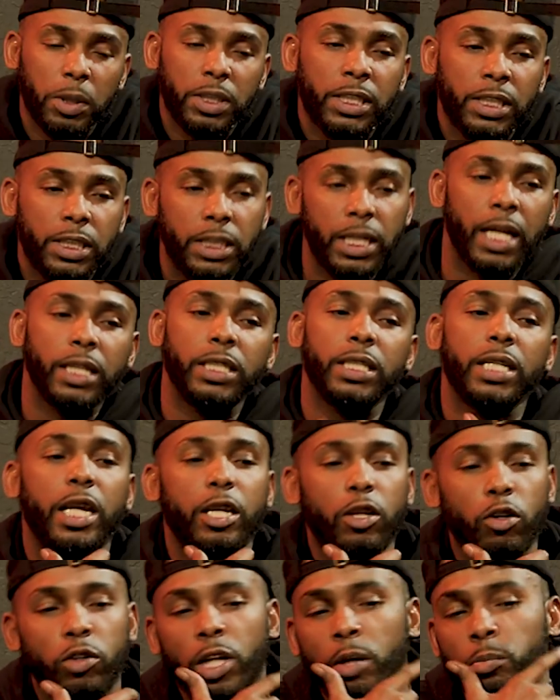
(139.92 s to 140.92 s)
It was in San
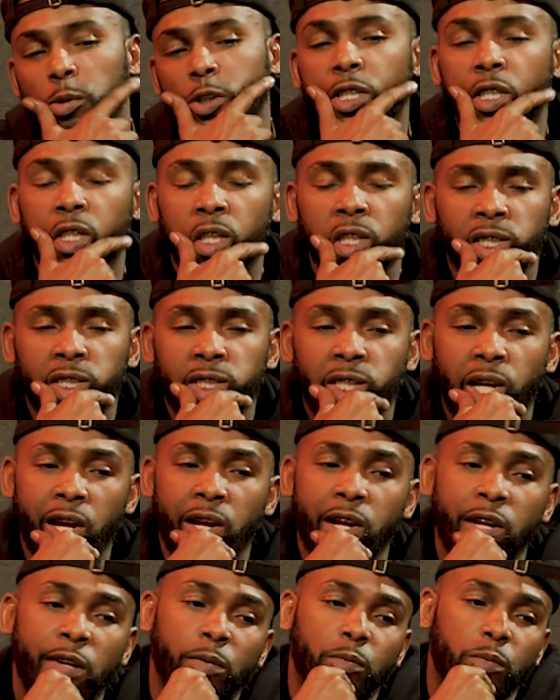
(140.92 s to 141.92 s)
Diego that particular
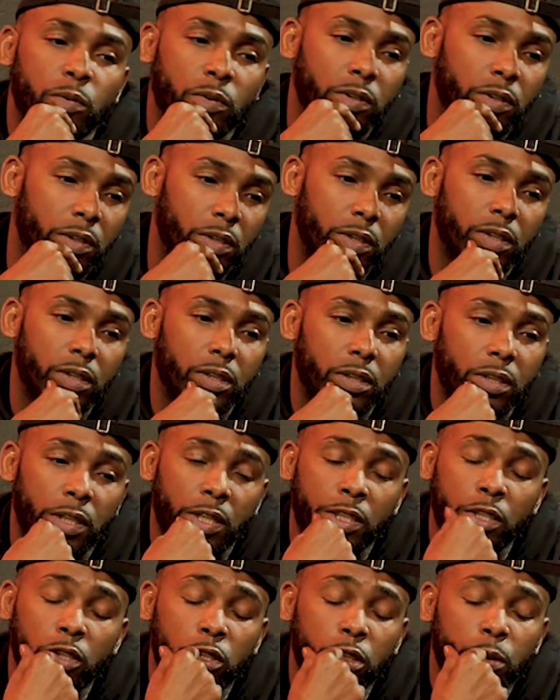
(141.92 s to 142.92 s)
time.
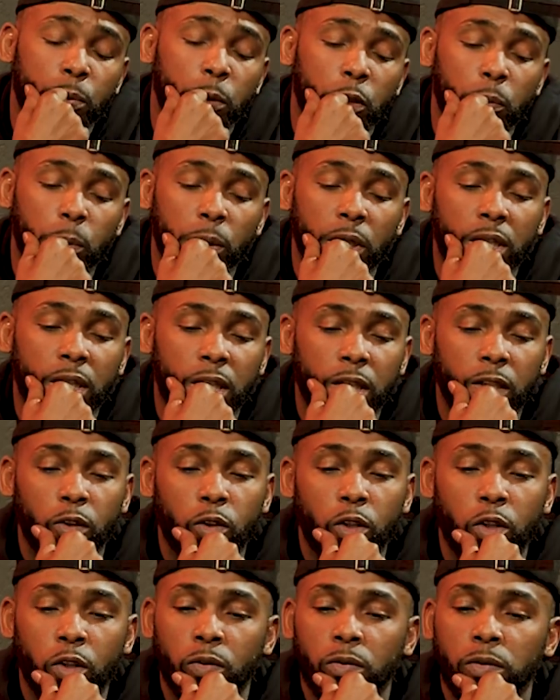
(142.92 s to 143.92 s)
It used to be a big
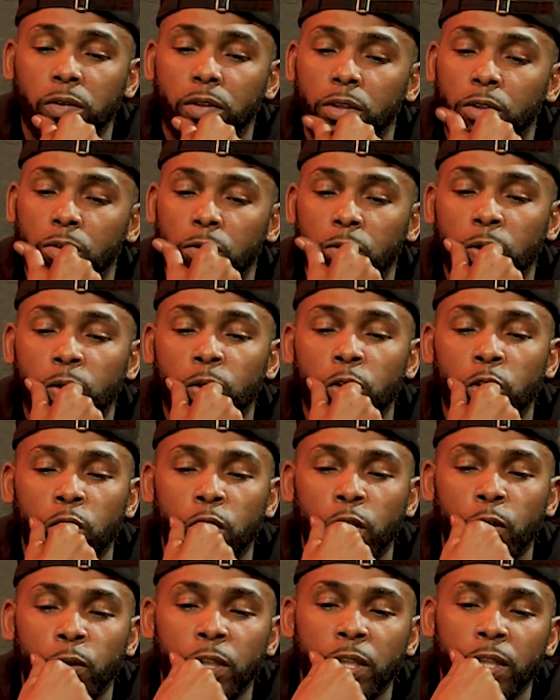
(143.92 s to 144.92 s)
deal, though. You,
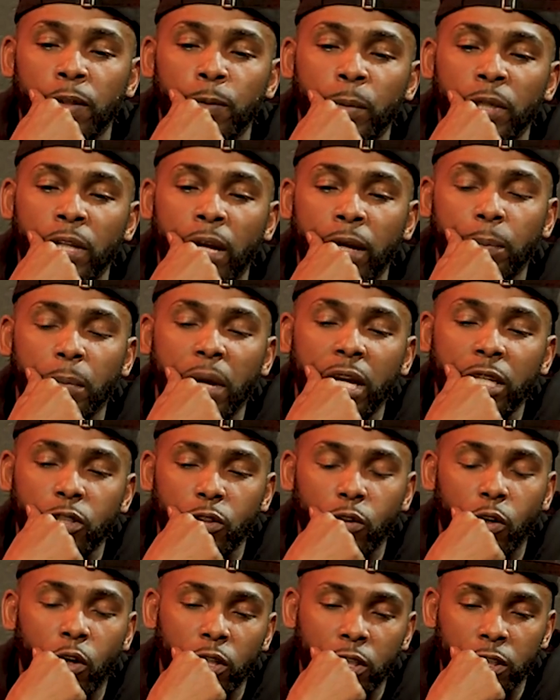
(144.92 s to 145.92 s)
will hear like
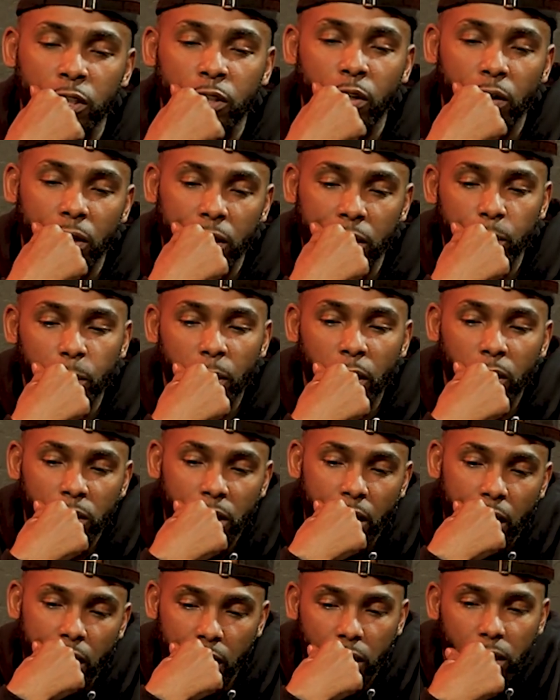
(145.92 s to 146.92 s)
major artists talking about
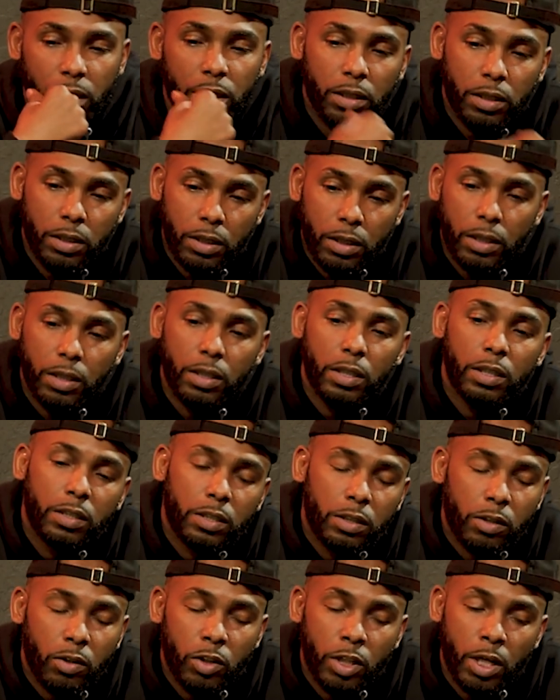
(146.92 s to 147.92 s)
that.
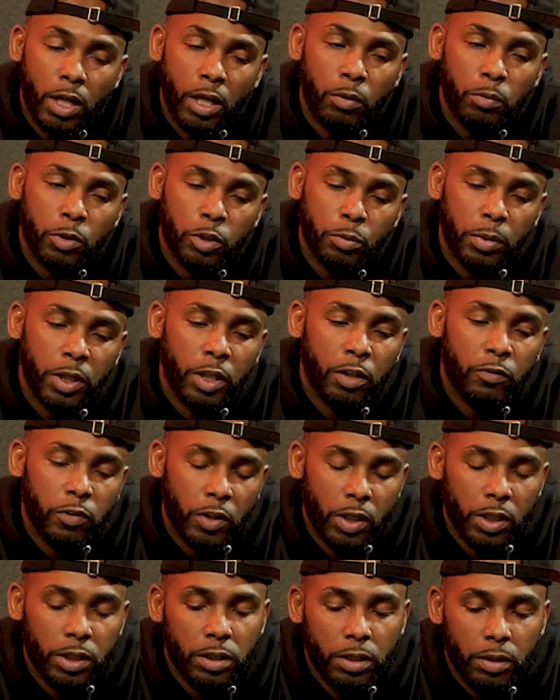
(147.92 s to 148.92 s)
So mm. that was good
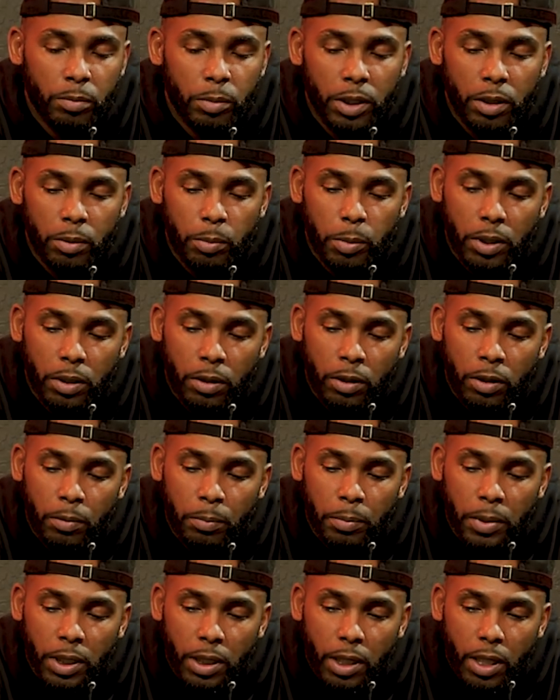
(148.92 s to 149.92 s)
for us to be up,
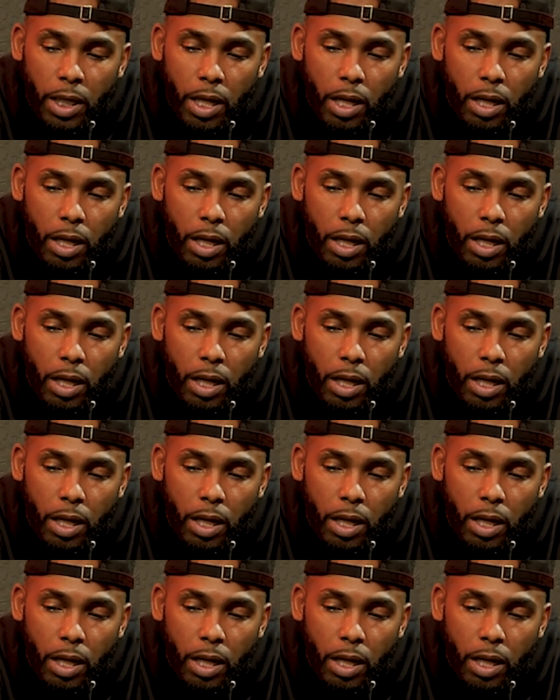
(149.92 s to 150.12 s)
up at